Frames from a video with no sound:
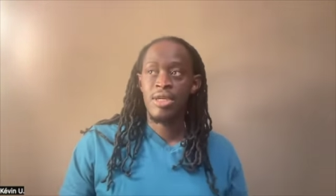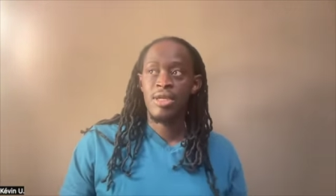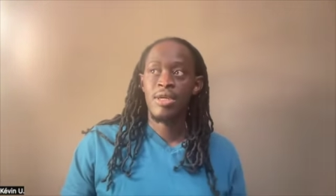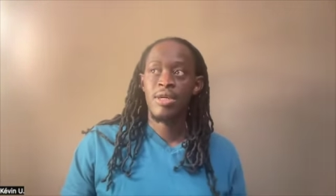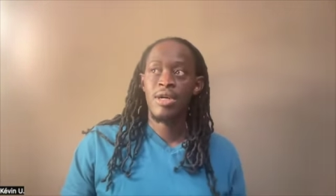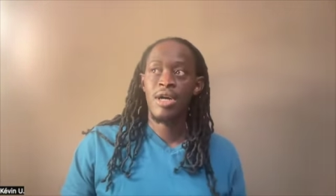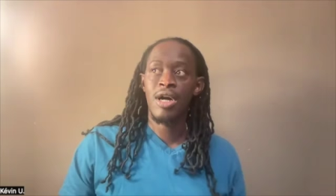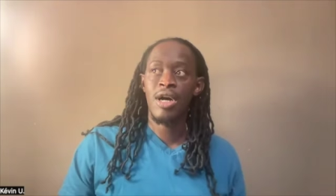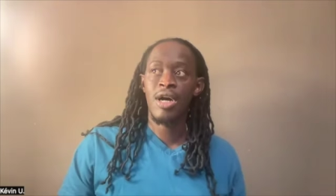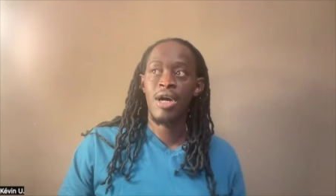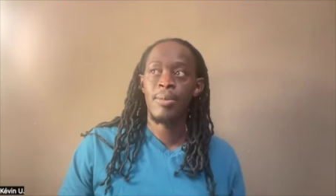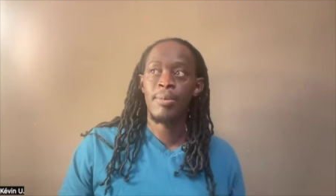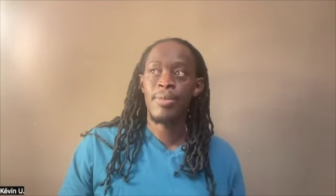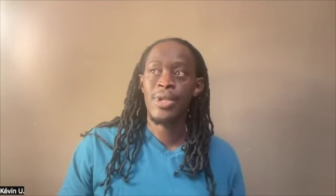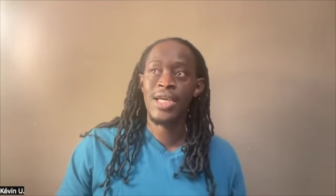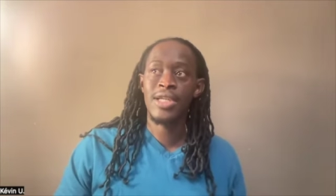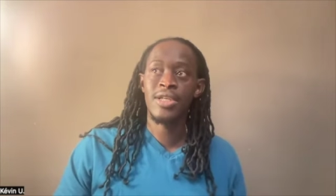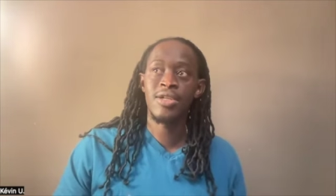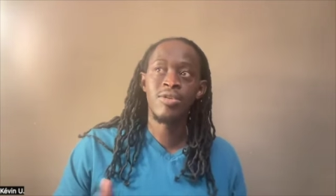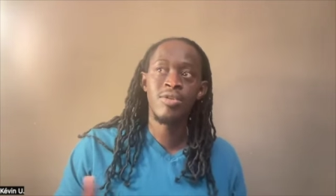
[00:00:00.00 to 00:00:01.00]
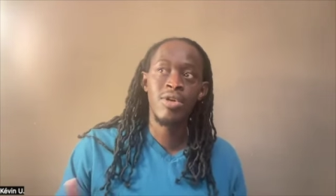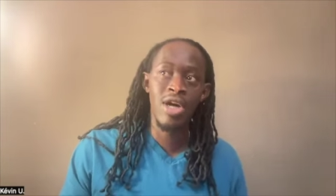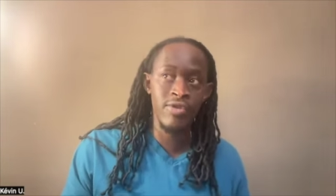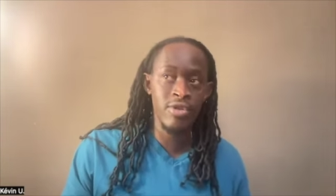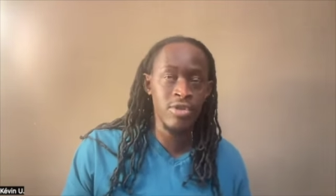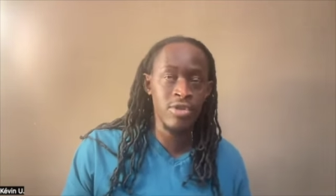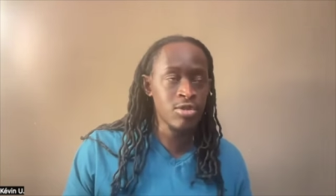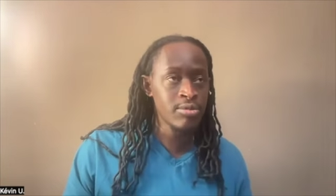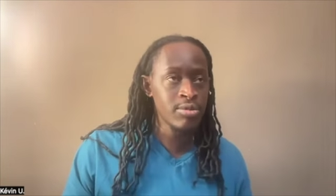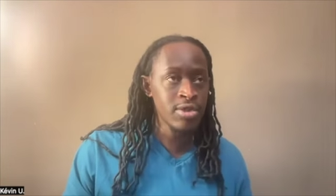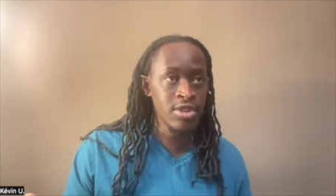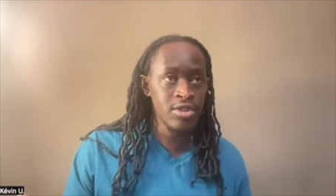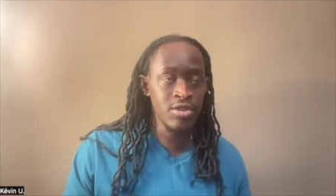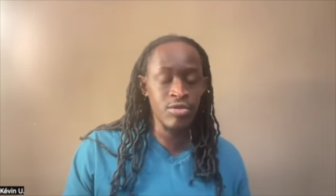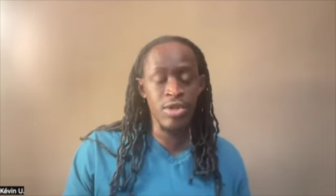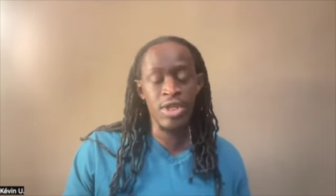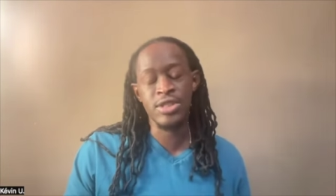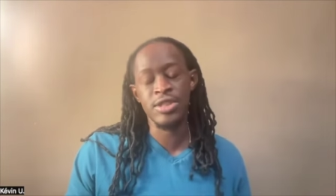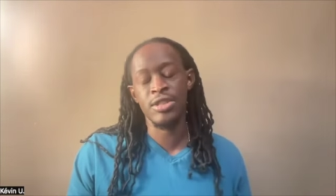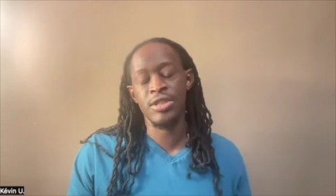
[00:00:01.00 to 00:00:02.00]
um, but I do have a little bit of
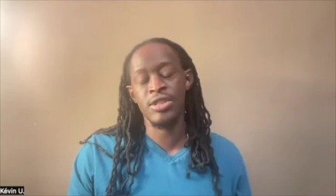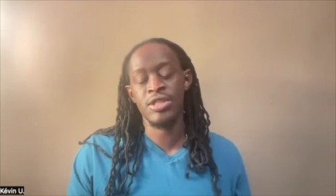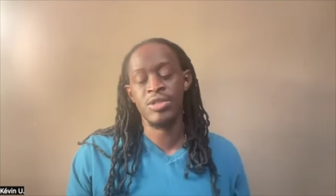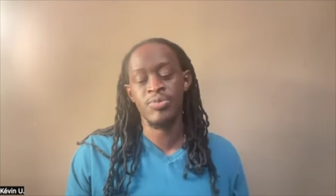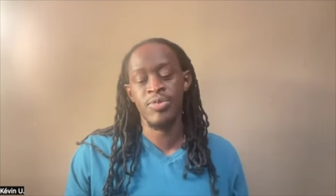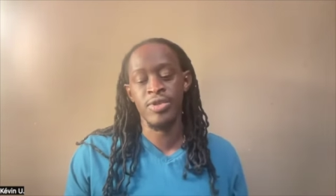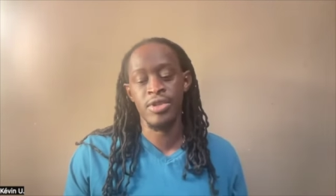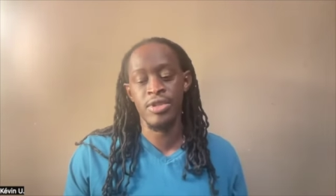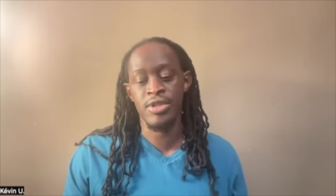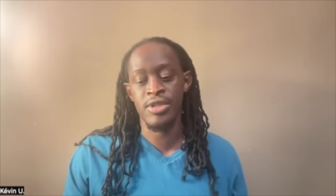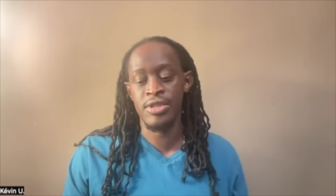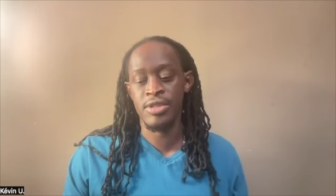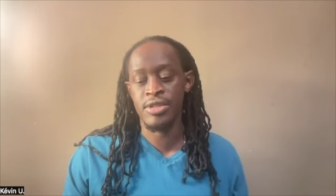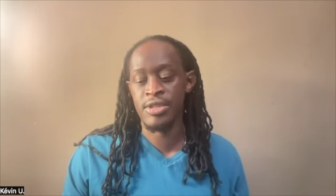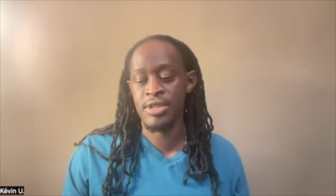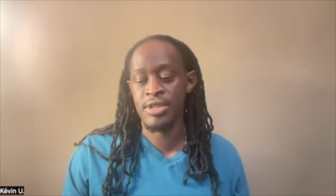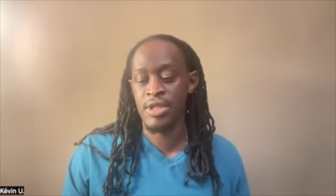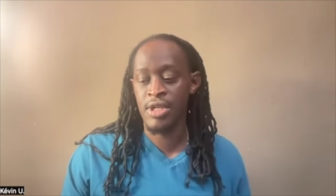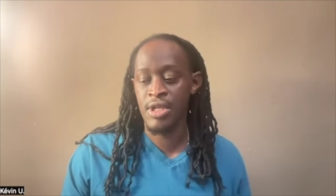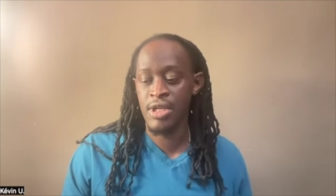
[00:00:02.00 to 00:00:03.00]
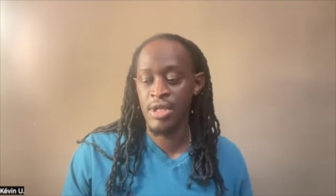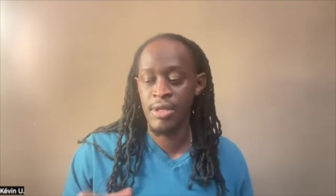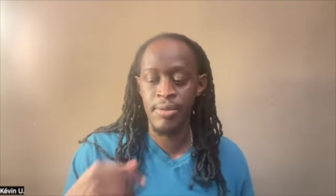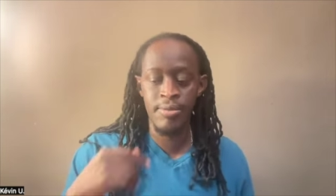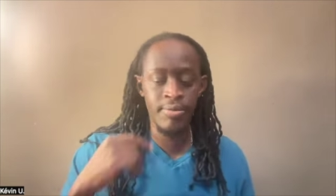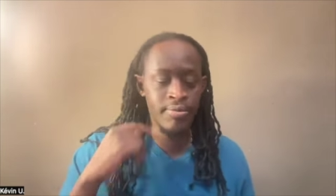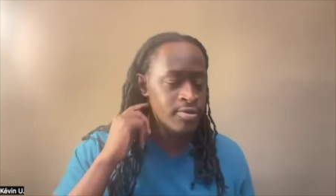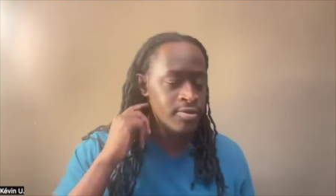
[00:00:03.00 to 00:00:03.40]
directing experience. Um,